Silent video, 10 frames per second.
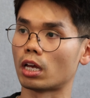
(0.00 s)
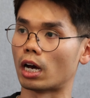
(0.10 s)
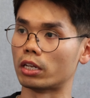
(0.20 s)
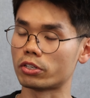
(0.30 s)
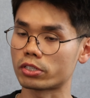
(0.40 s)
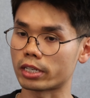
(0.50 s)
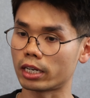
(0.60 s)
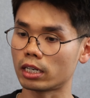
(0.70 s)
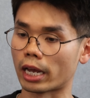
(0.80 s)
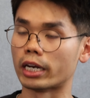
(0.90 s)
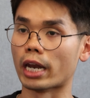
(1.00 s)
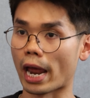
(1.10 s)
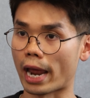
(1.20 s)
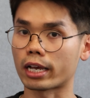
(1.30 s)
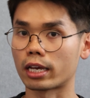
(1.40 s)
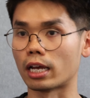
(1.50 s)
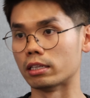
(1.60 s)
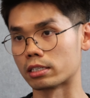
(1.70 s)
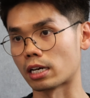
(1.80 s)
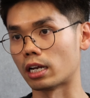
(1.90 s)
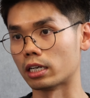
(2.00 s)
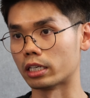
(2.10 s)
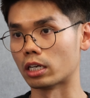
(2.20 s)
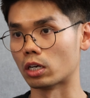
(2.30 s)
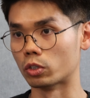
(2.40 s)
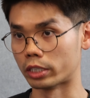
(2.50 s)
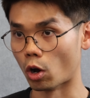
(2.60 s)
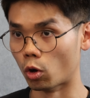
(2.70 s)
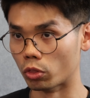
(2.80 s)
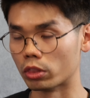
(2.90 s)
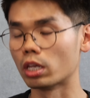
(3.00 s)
understand, and act entirely on their own.